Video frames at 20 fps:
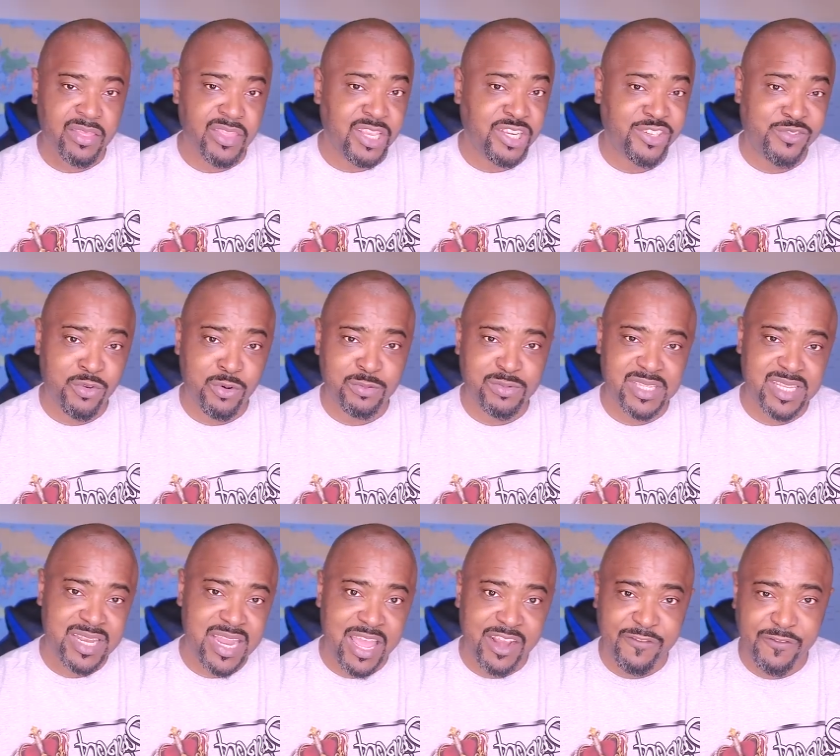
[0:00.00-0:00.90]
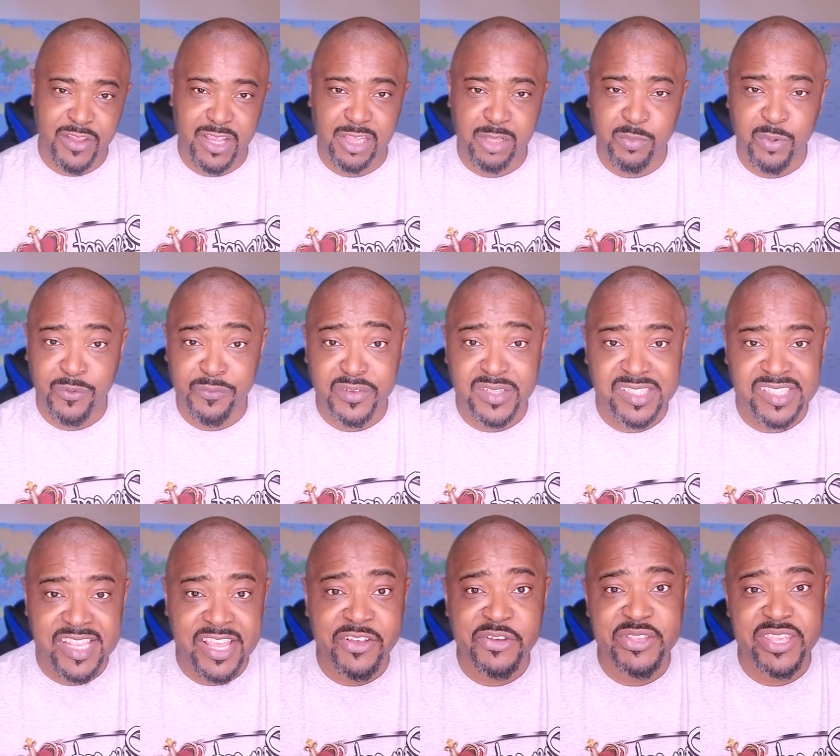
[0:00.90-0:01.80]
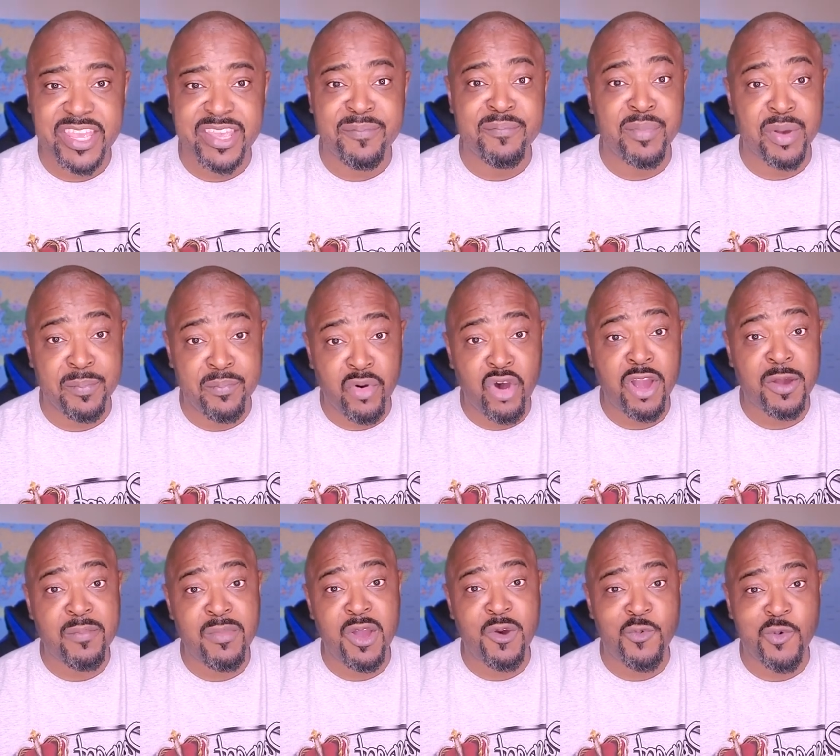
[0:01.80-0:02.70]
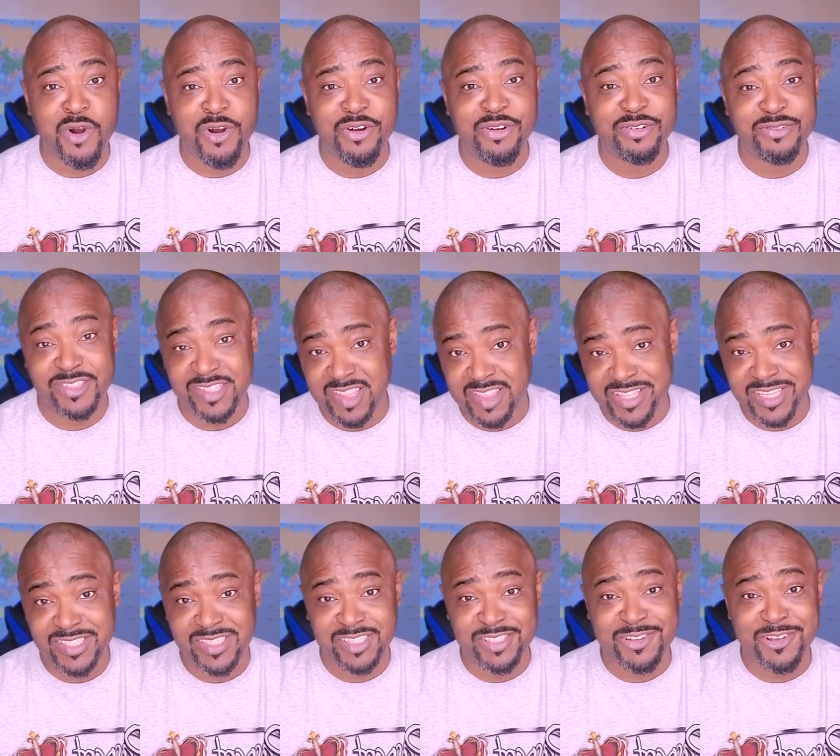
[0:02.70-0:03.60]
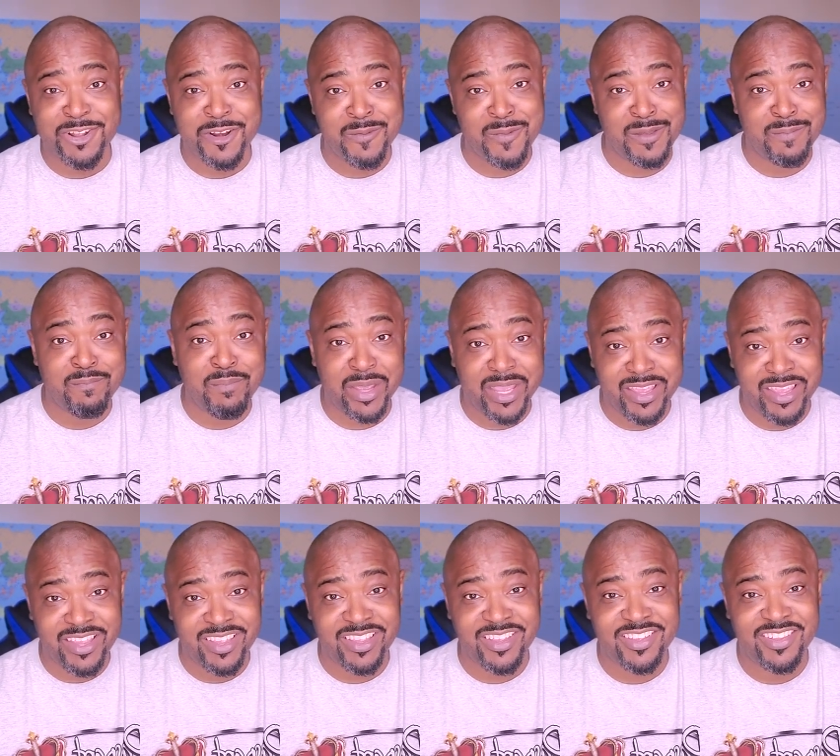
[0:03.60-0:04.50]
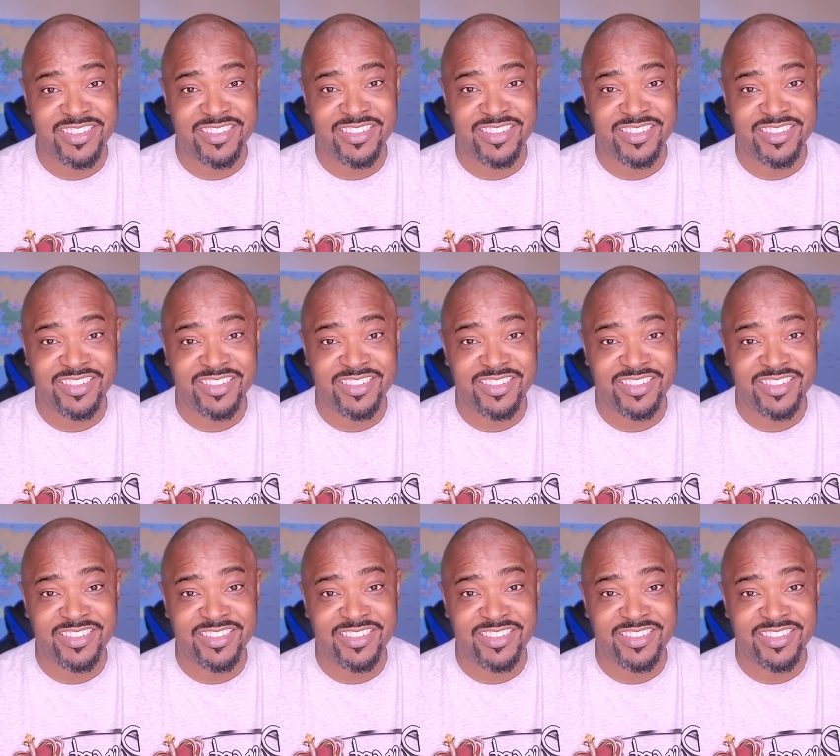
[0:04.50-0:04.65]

These rooms are not available for sale yet, but mark my words, this is going to be big.